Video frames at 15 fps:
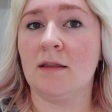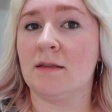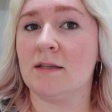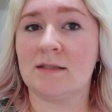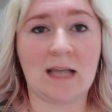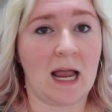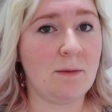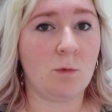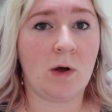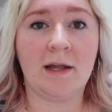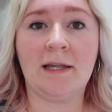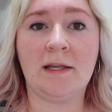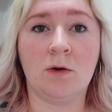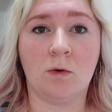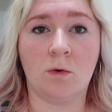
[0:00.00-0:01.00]
the same way
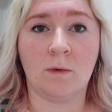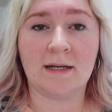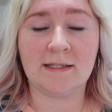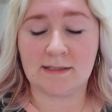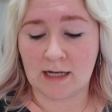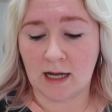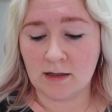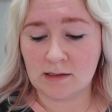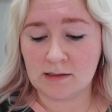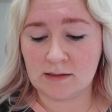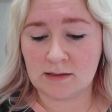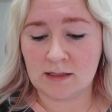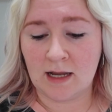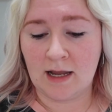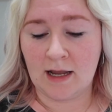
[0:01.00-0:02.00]
he always
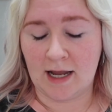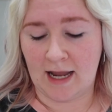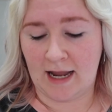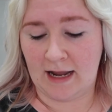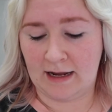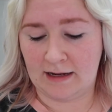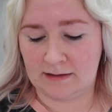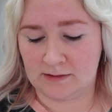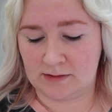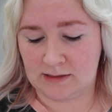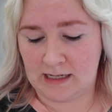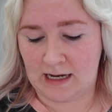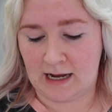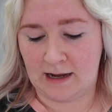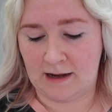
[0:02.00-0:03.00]
does, and
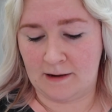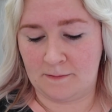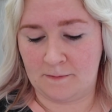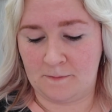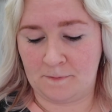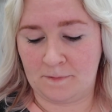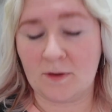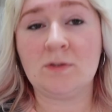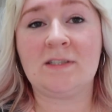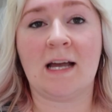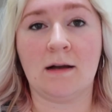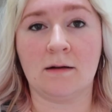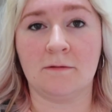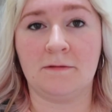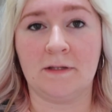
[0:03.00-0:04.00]

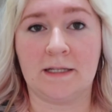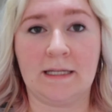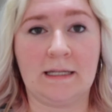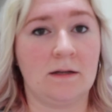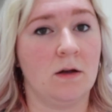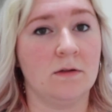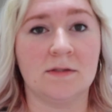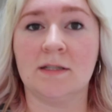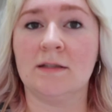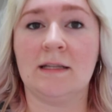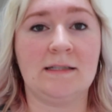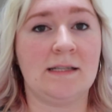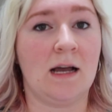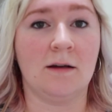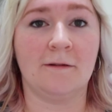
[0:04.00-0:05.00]
tongue flicking,
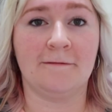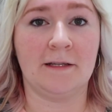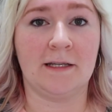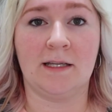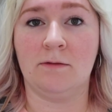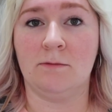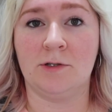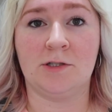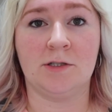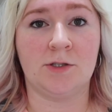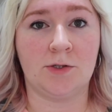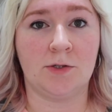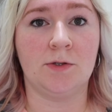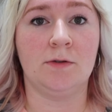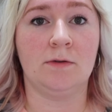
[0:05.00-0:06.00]
constantly tongue flicking, which are
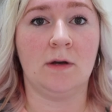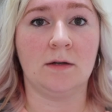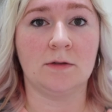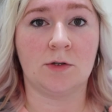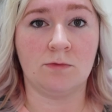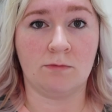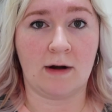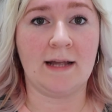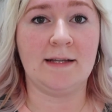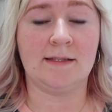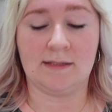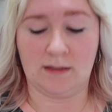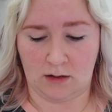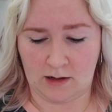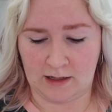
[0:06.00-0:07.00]
2 great
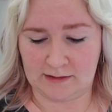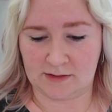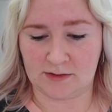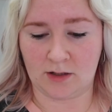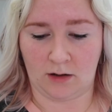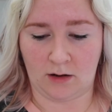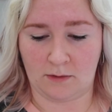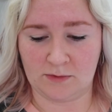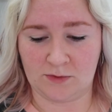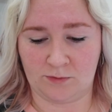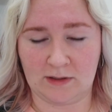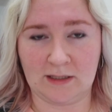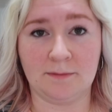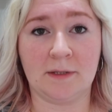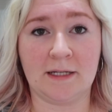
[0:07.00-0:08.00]
signs. So I was
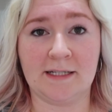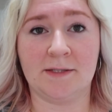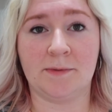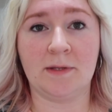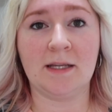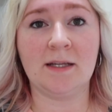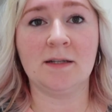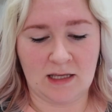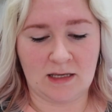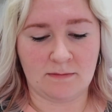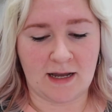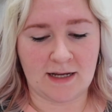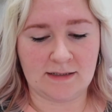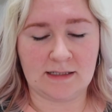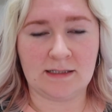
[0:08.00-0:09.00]
really pleased with it. The
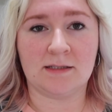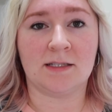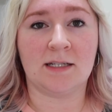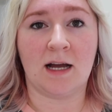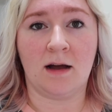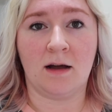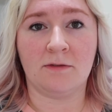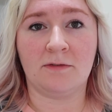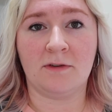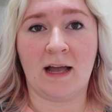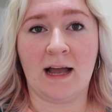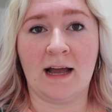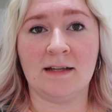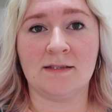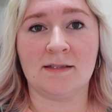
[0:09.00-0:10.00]
amazing staff
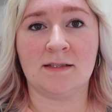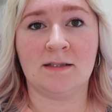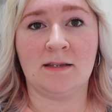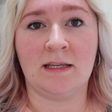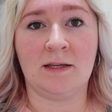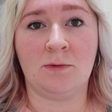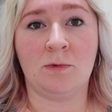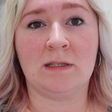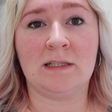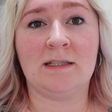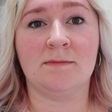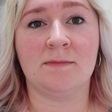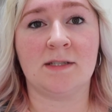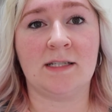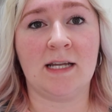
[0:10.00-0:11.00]
at the
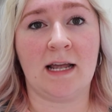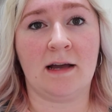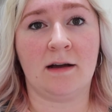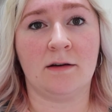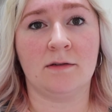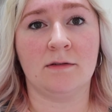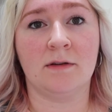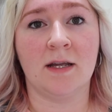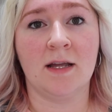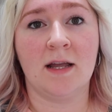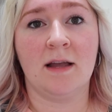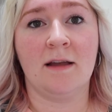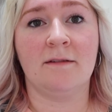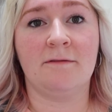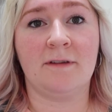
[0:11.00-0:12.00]
Williamstown
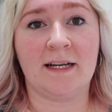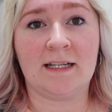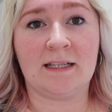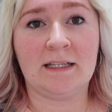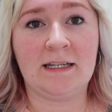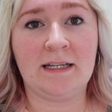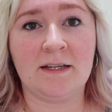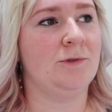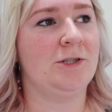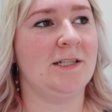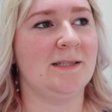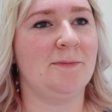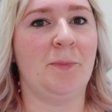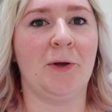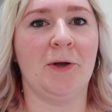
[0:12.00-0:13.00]
Vet Clinic, which
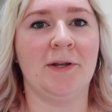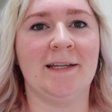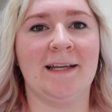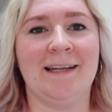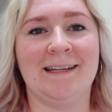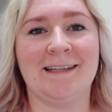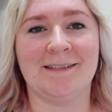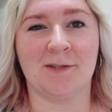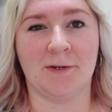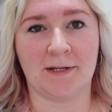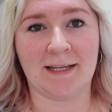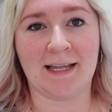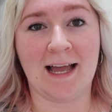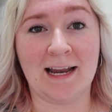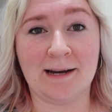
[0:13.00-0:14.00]
is Bird and
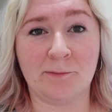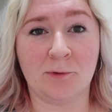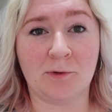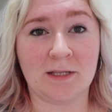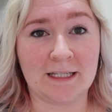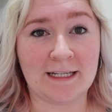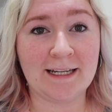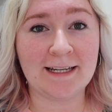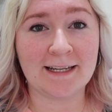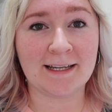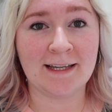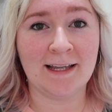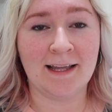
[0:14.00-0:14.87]
Exotic Animal Clinic,